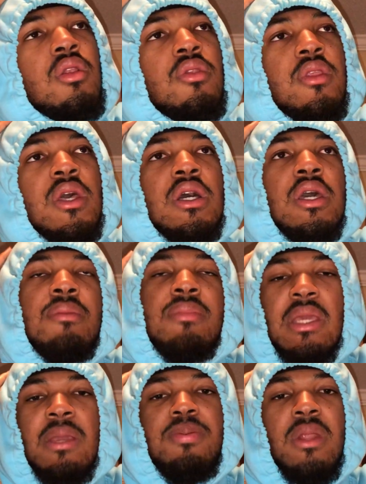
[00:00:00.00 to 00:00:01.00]

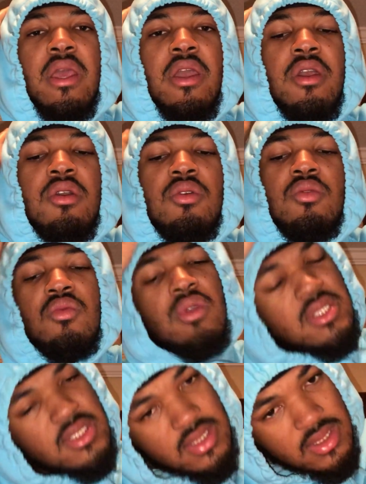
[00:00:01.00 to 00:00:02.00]
NBA player,
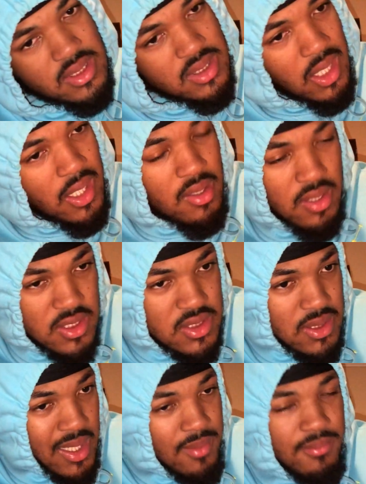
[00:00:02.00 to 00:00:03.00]
which is, like, his,
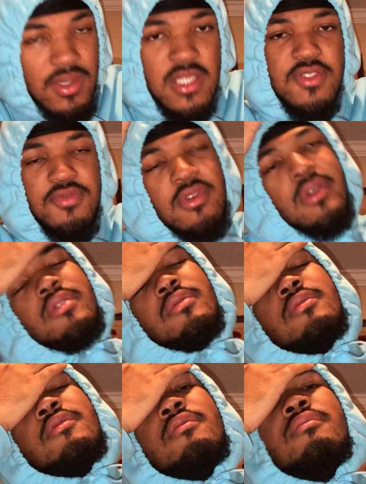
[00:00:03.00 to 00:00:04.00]
like, best friend,
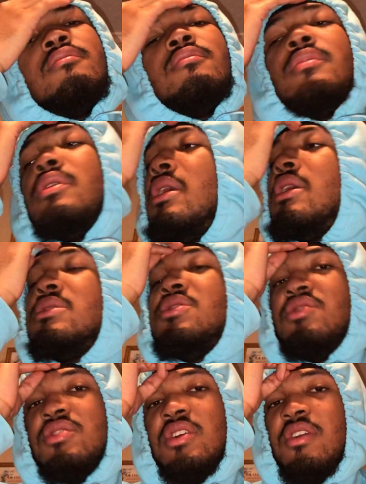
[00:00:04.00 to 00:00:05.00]
and they
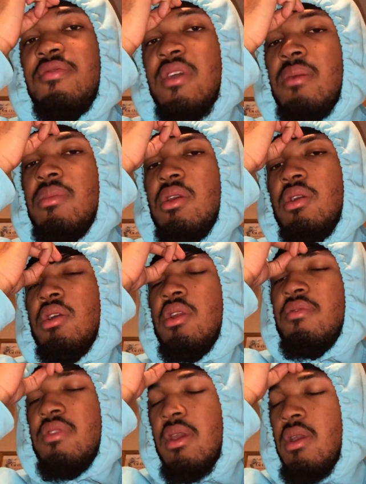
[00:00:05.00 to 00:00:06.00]
consider each other family and
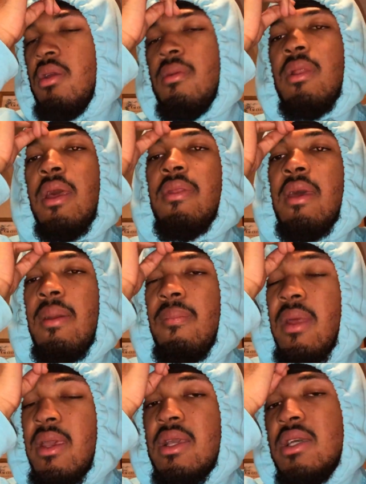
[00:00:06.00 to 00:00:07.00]
everything like that,
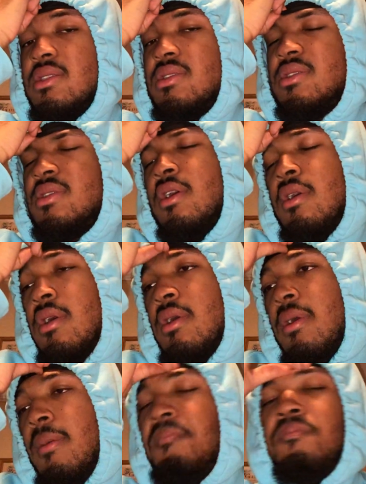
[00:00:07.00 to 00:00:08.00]
like cousins,
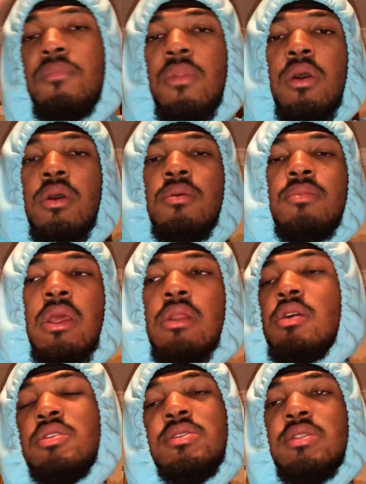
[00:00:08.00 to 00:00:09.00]
they
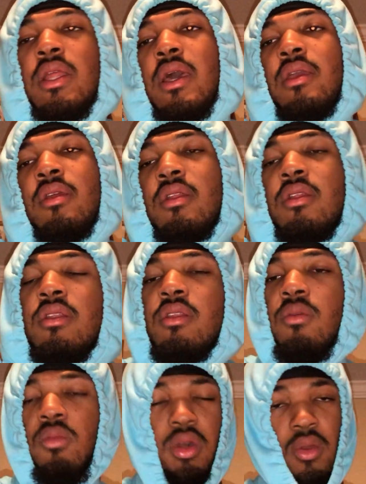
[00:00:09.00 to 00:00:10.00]
look just alike.
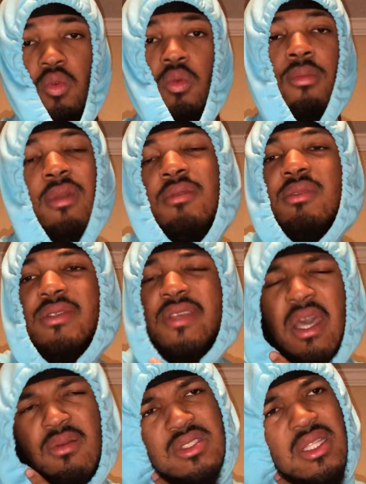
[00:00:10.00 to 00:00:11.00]
But what made me
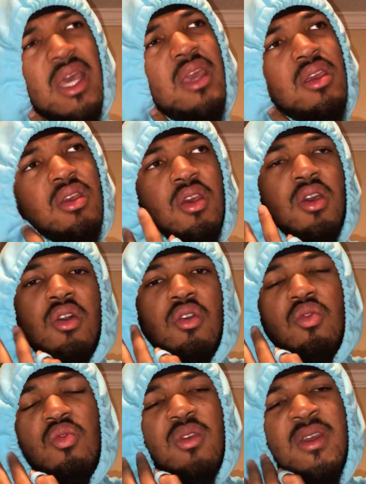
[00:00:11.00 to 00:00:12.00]
sad was, like,
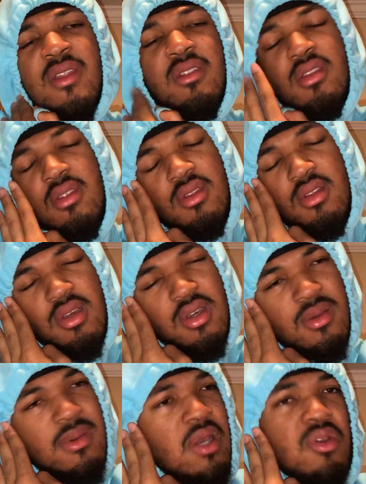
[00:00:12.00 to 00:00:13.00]
when I
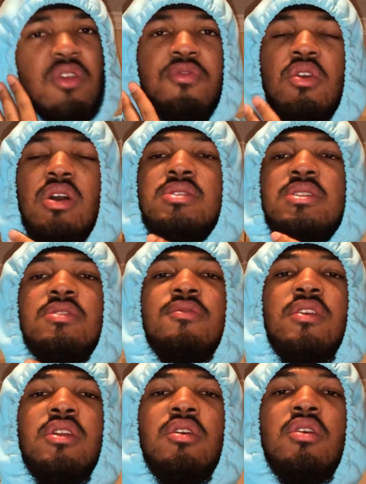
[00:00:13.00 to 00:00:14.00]
don't know if you all seen the
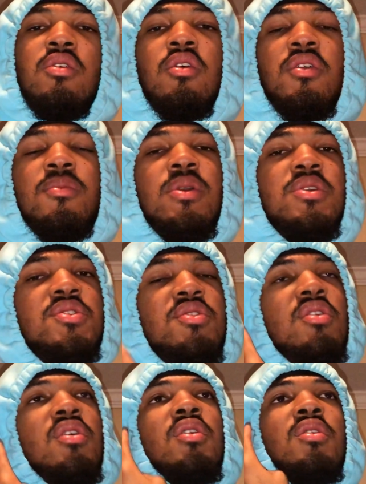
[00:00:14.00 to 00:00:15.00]
video or the
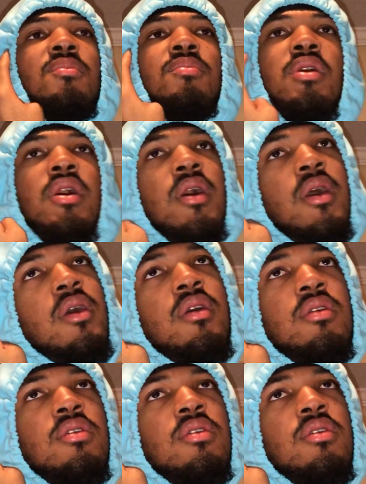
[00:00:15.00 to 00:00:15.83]
picture, but